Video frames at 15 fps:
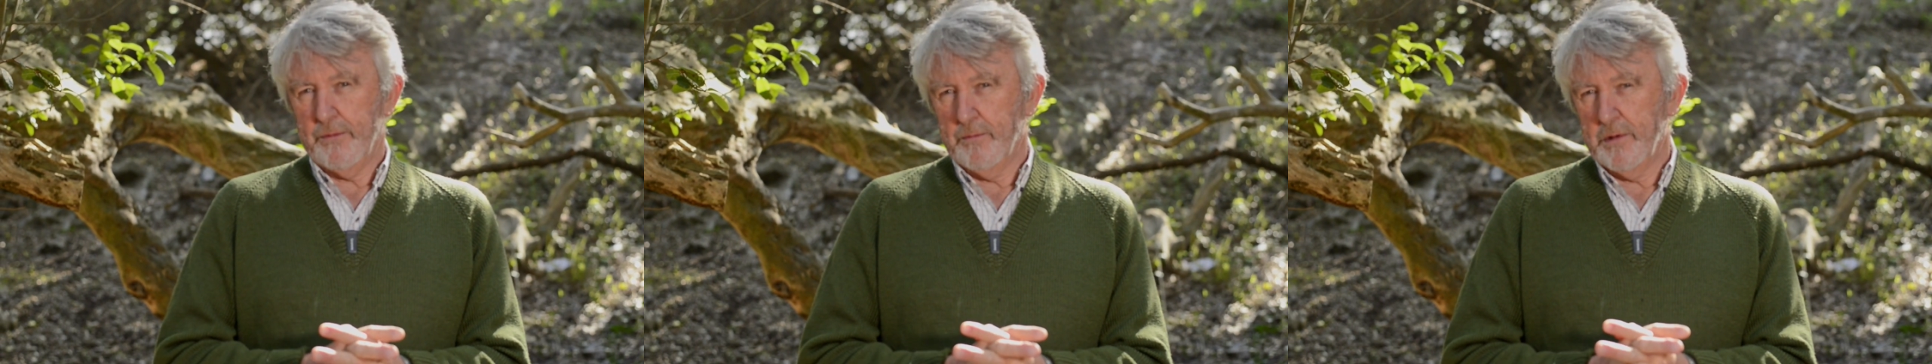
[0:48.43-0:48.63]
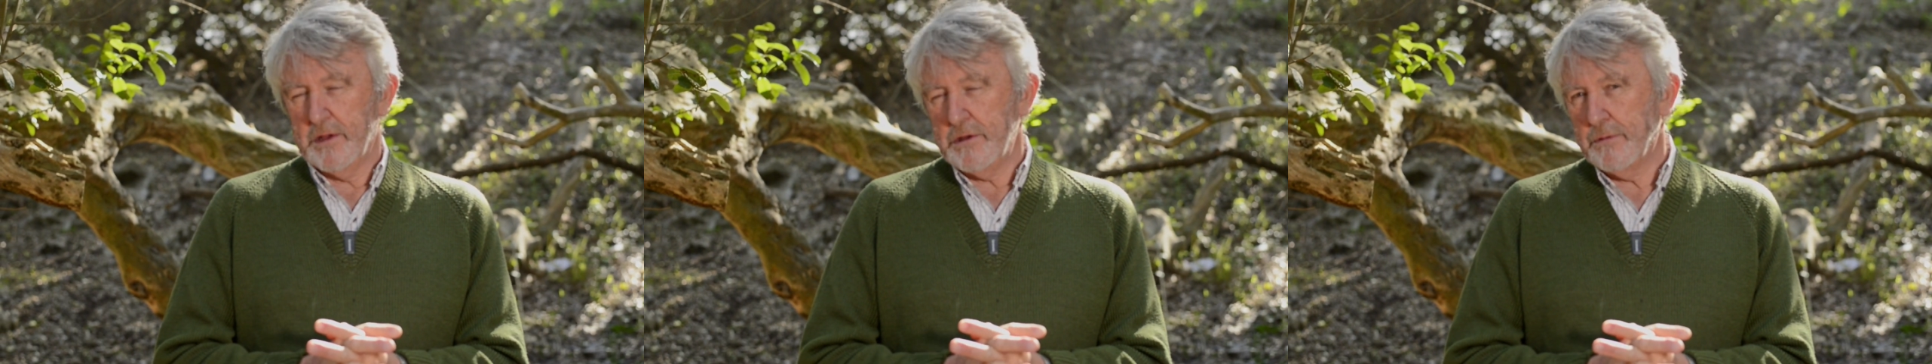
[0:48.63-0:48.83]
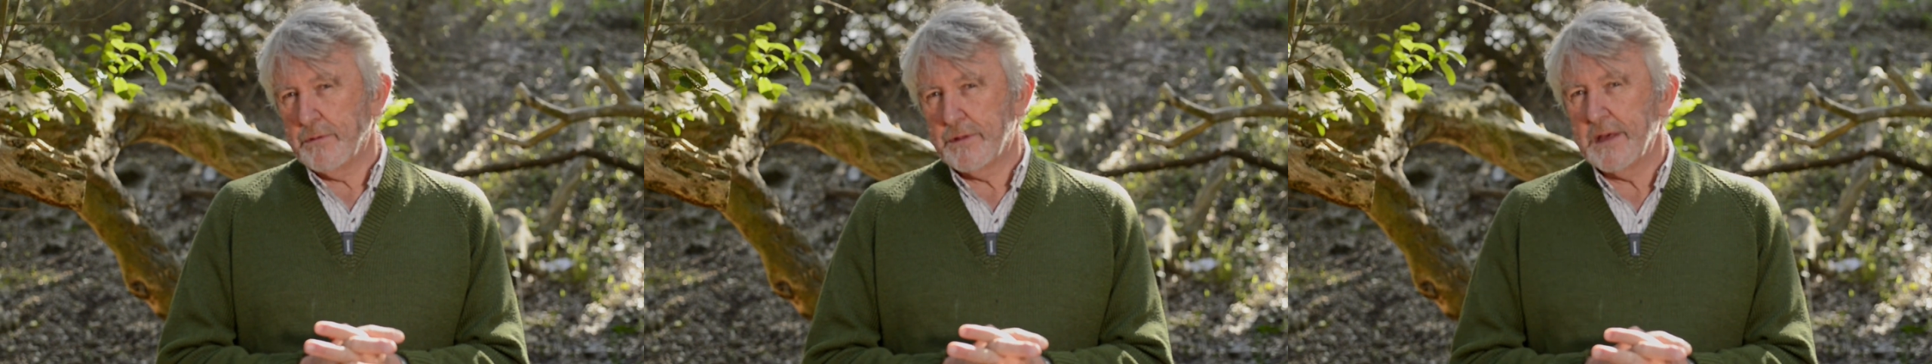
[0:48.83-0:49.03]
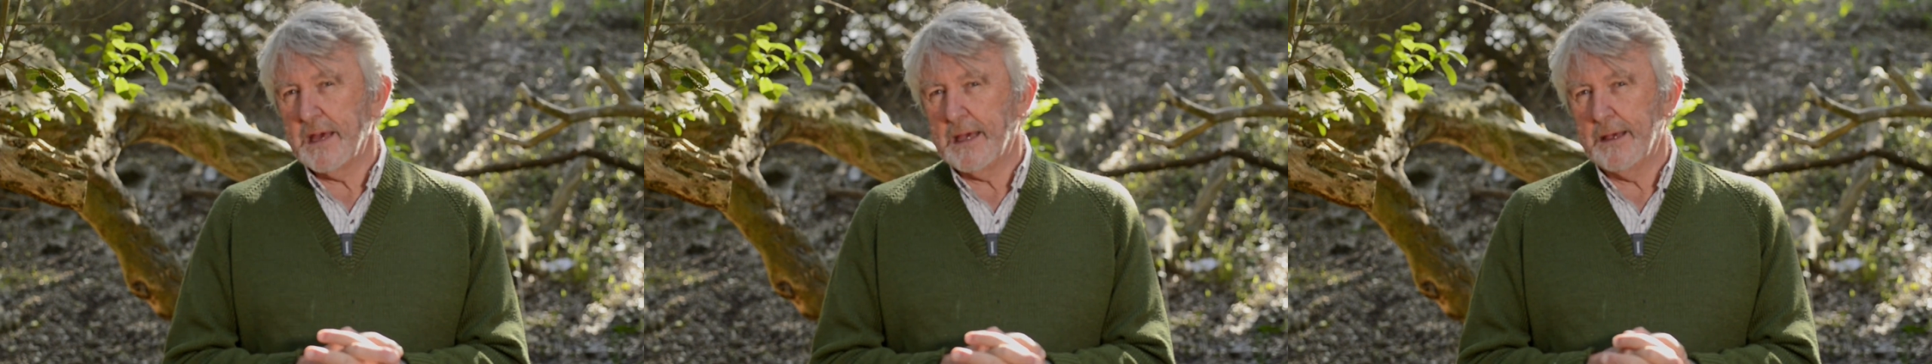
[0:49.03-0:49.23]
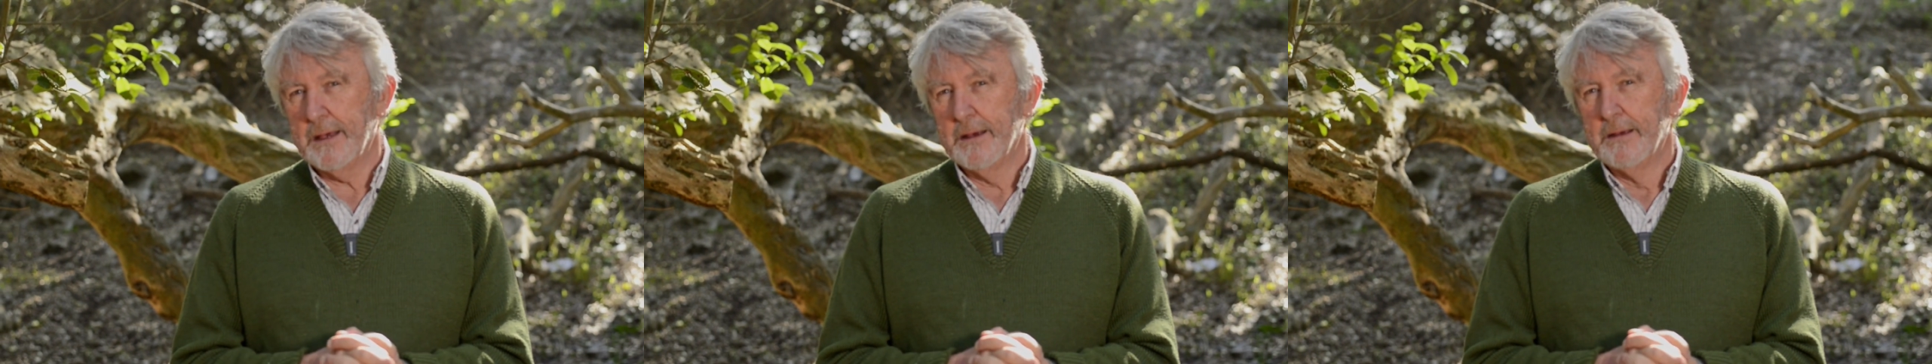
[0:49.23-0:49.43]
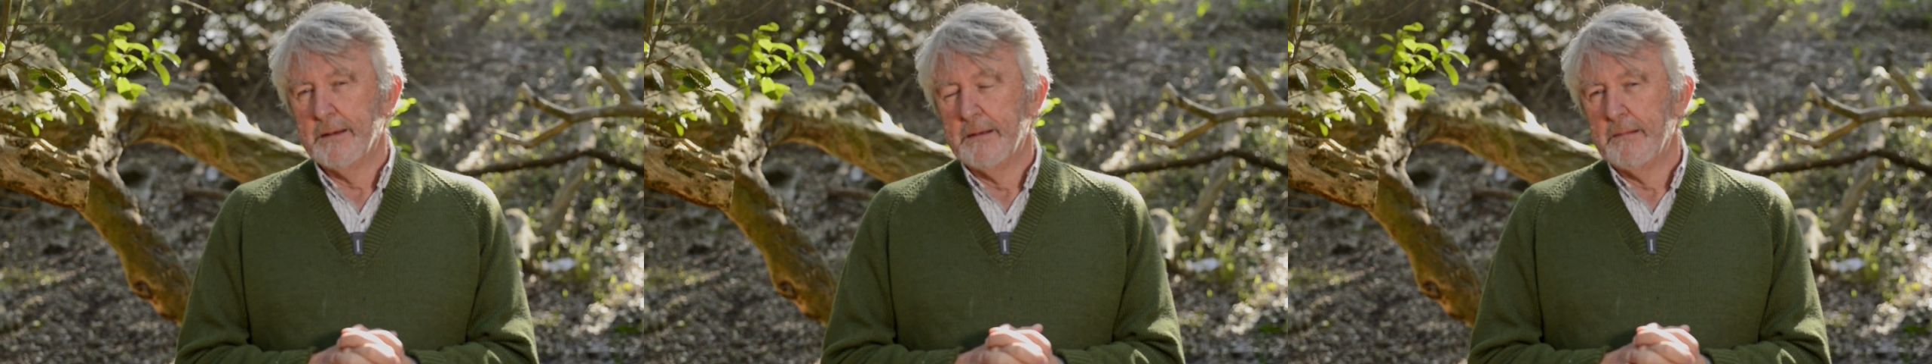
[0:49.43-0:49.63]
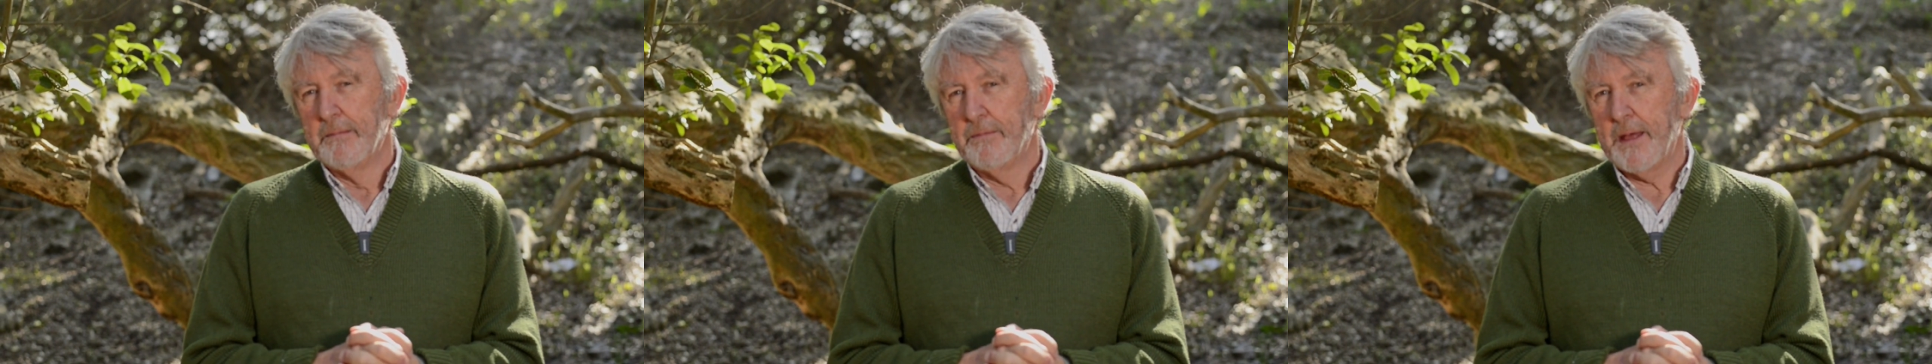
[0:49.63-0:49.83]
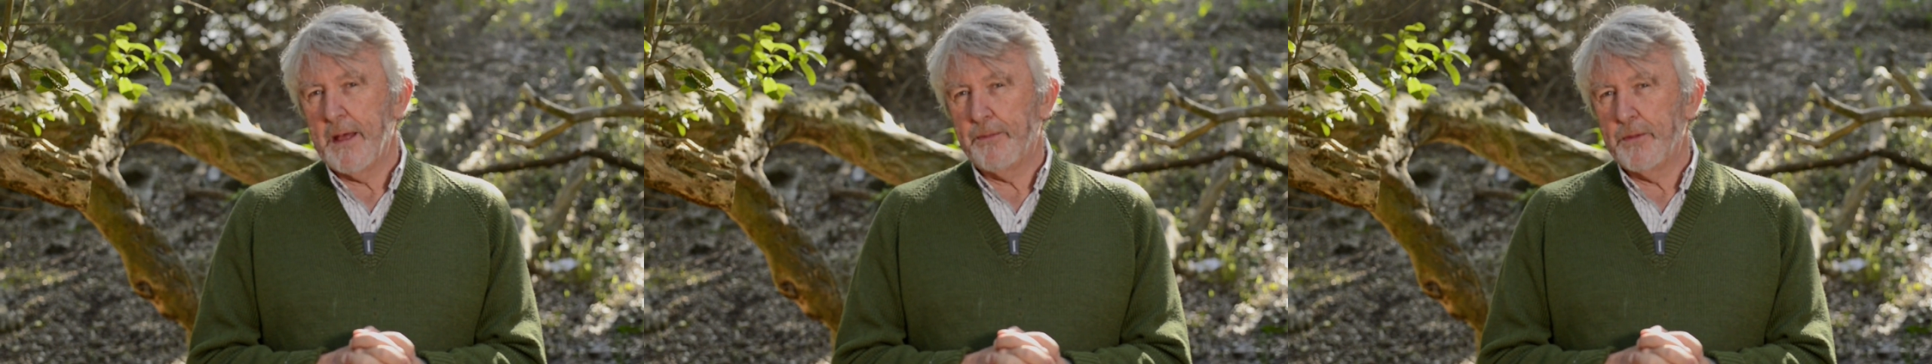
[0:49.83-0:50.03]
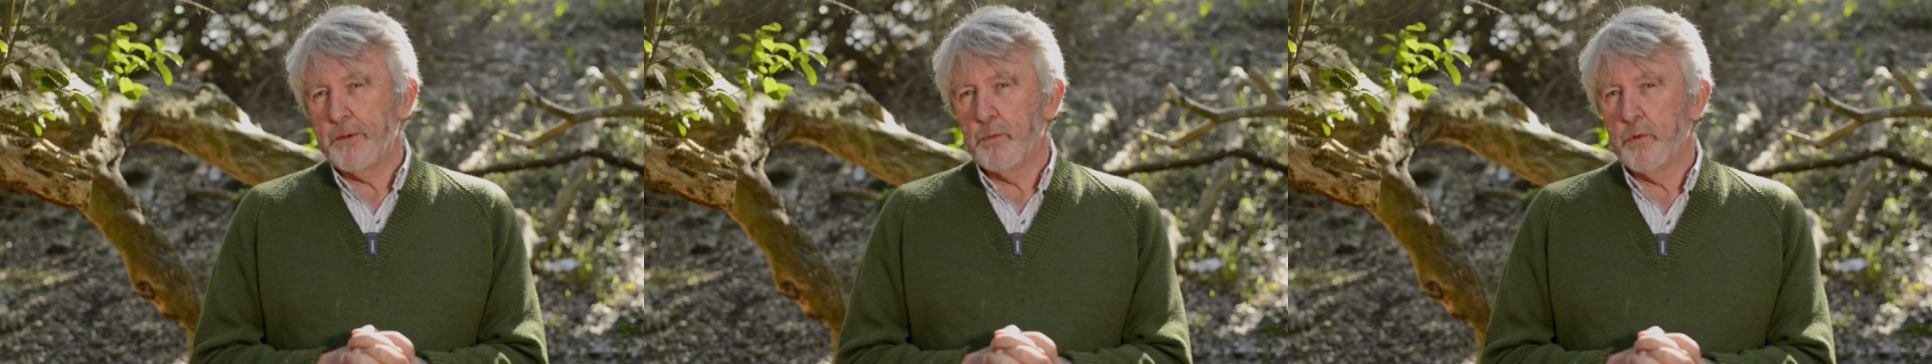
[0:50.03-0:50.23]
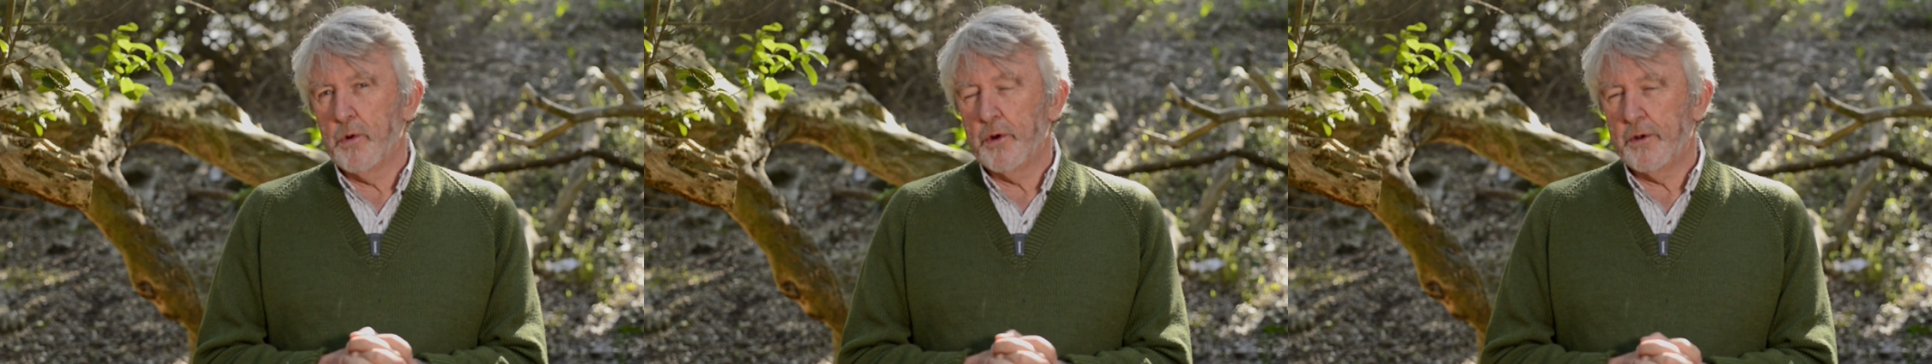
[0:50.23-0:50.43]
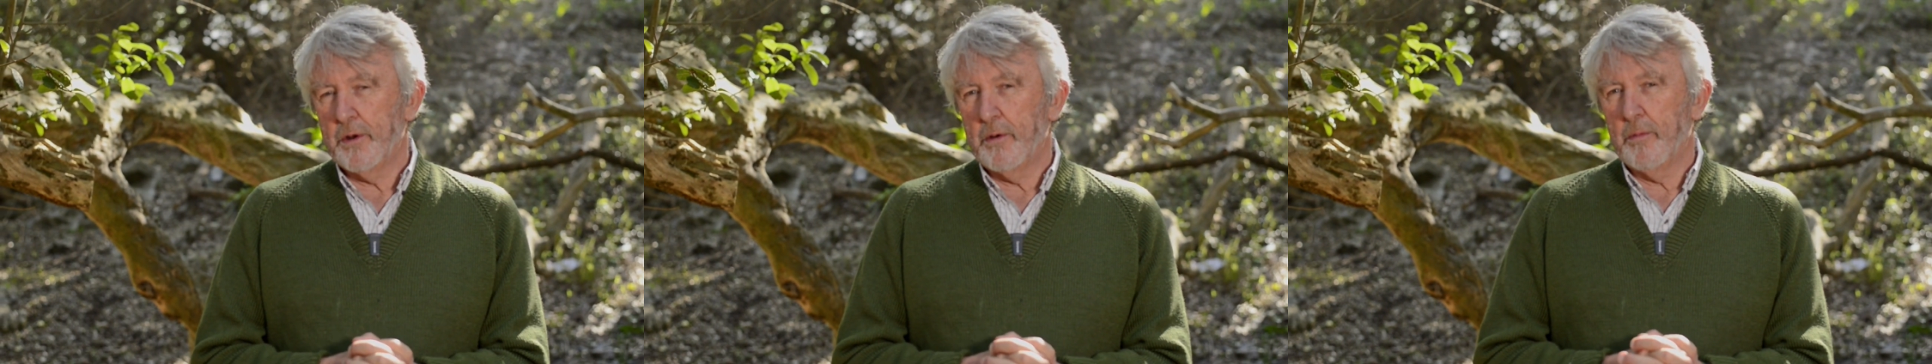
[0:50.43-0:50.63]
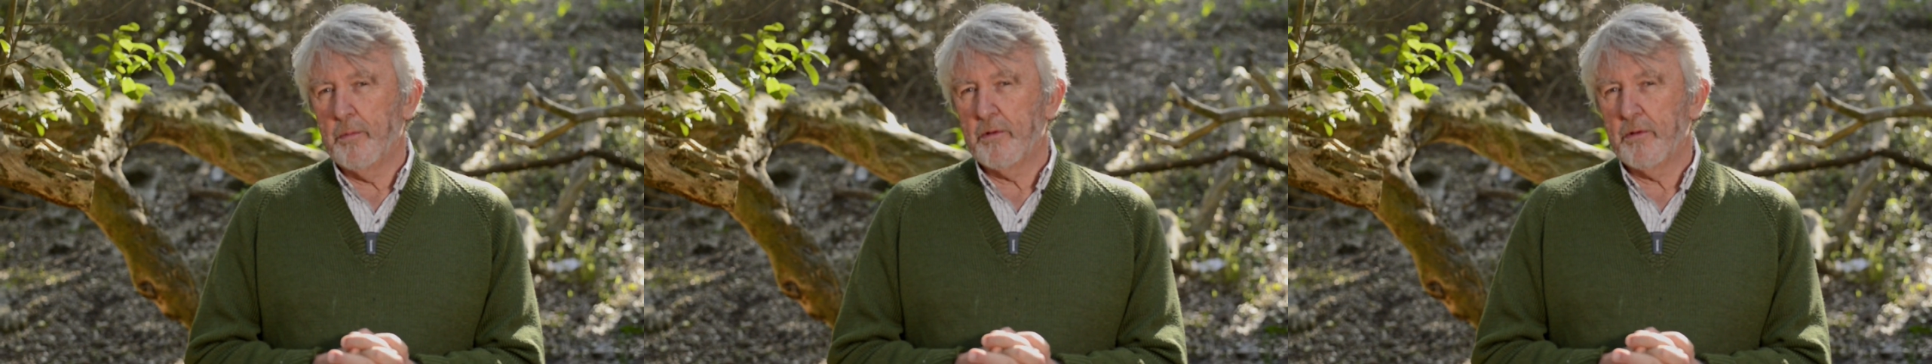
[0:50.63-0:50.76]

And when you think that the wood